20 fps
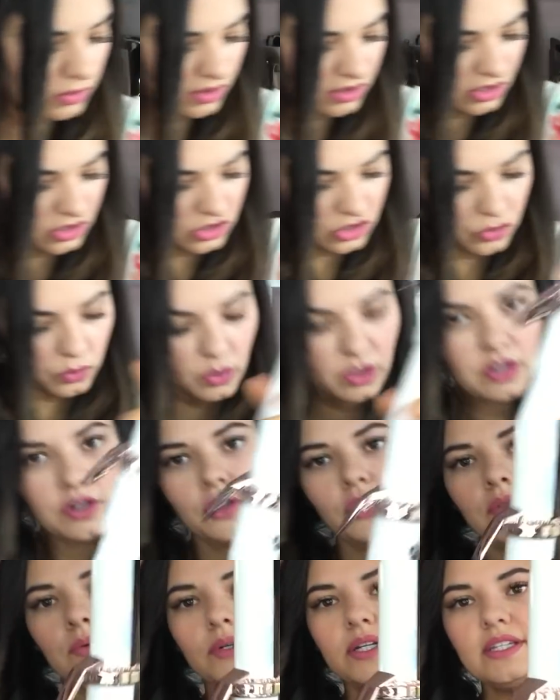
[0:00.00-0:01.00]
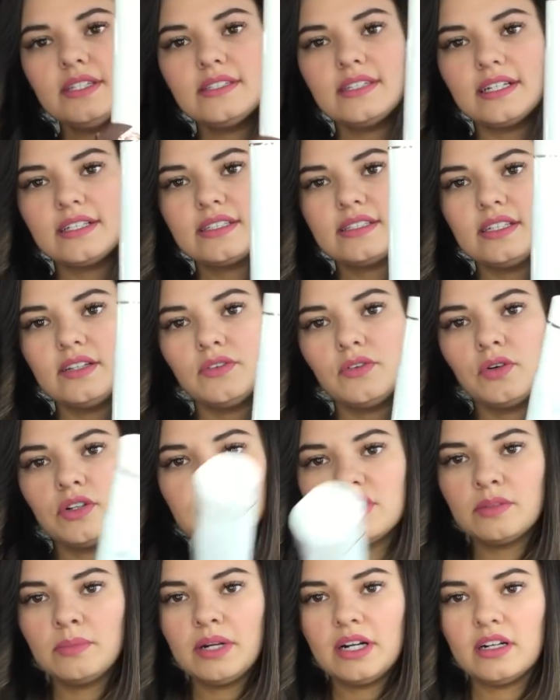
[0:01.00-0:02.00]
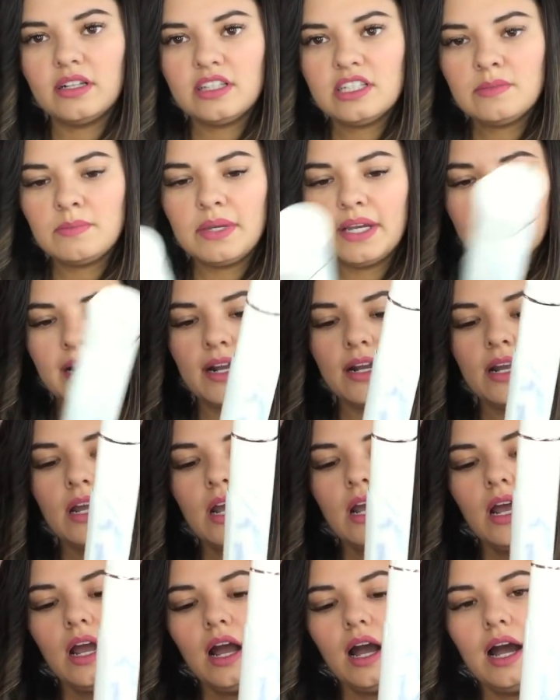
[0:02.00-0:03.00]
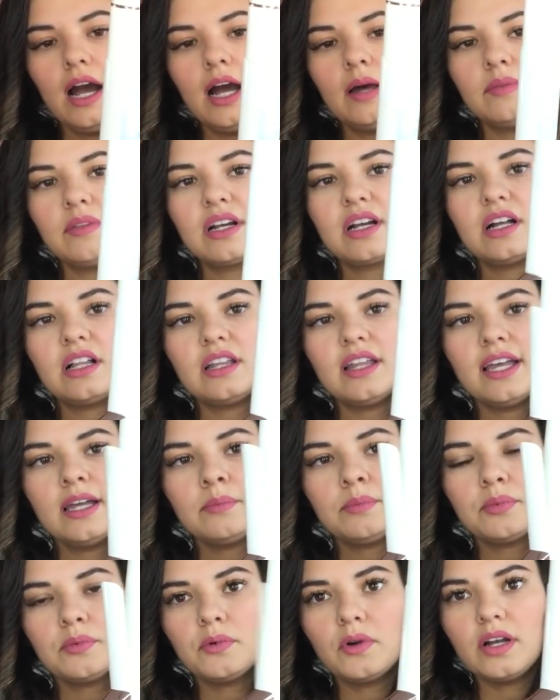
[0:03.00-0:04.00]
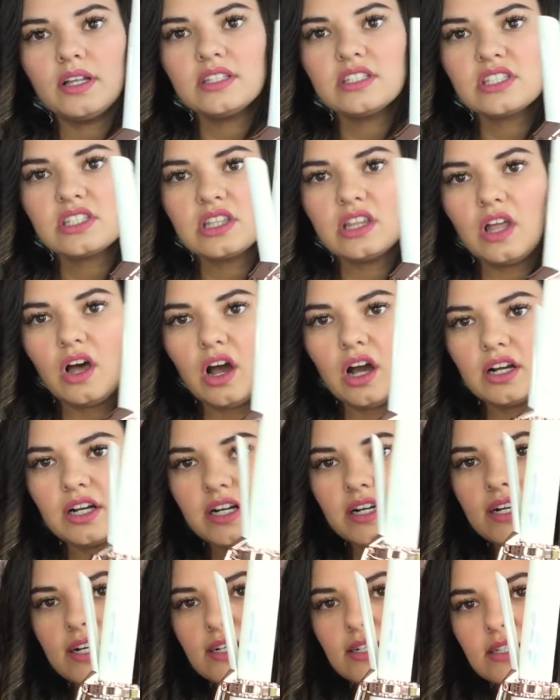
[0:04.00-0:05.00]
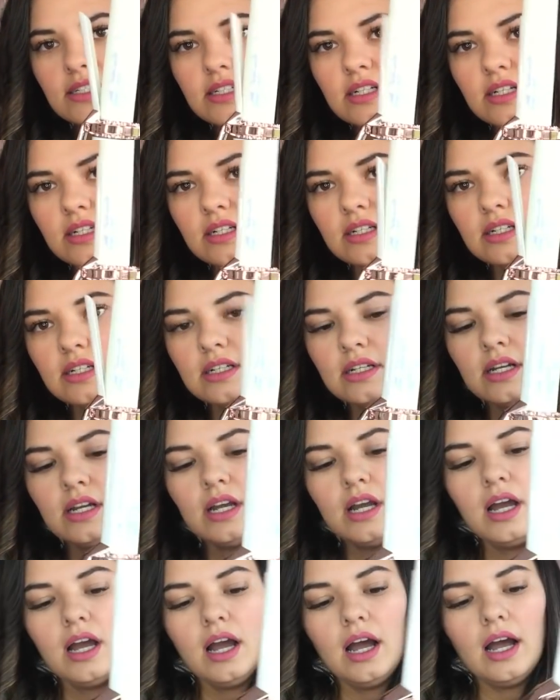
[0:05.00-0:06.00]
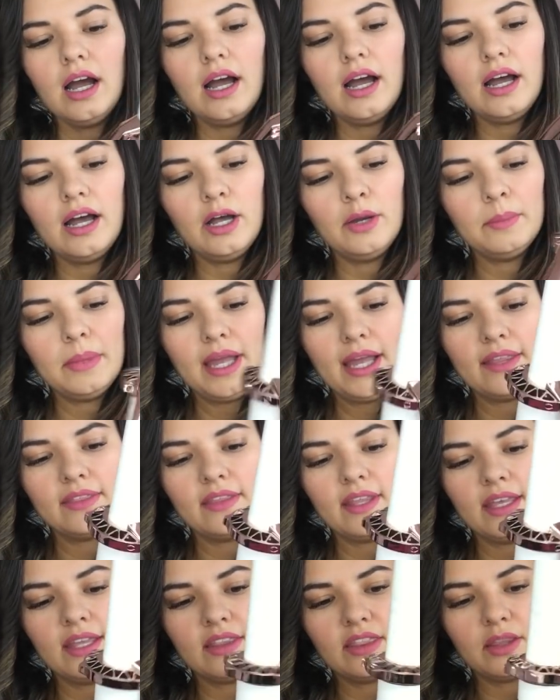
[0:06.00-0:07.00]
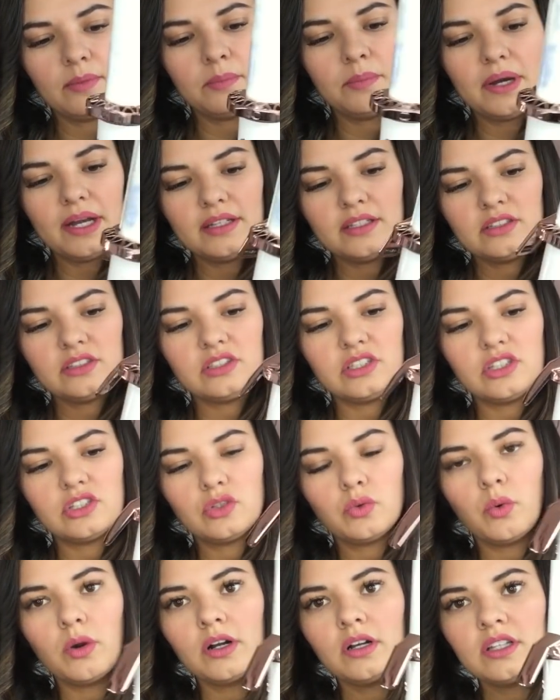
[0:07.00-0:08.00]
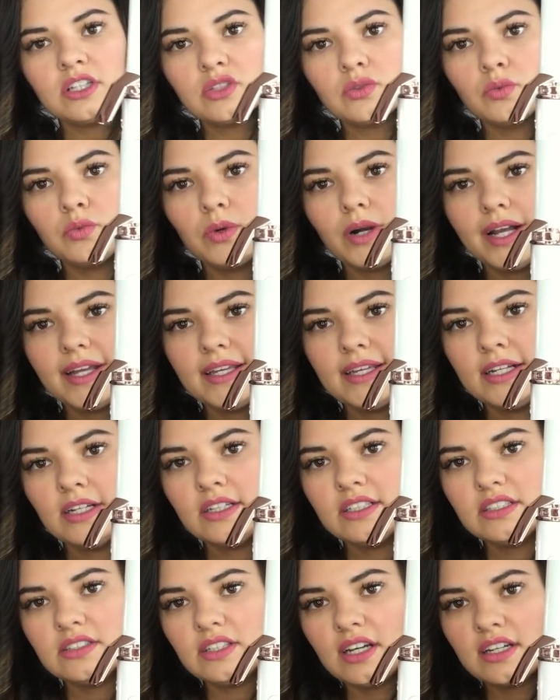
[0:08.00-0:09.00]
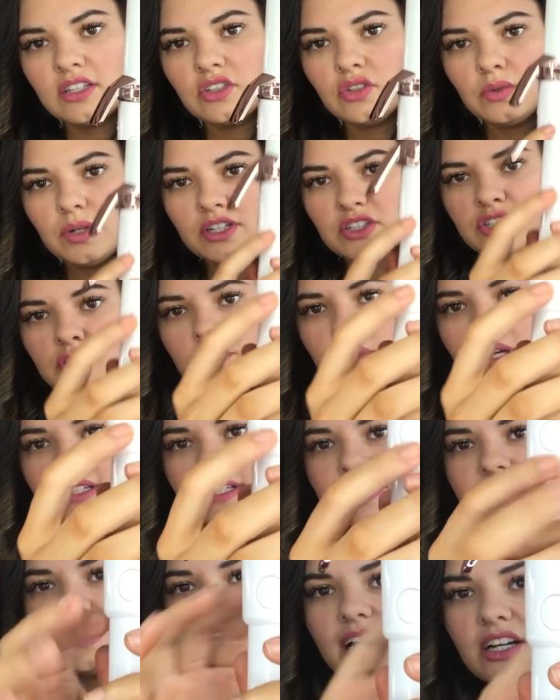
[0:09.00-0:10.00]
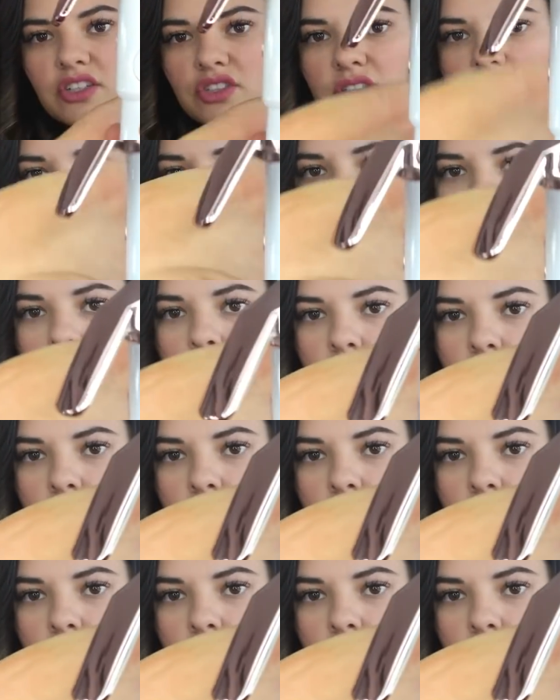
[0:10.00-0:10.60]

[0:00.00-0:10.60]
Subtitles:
on the Twirl 360, of course, the barrel is bigger. The clamp runs longer. And then the button to twirl is right here. It's not a directional button. It's actually a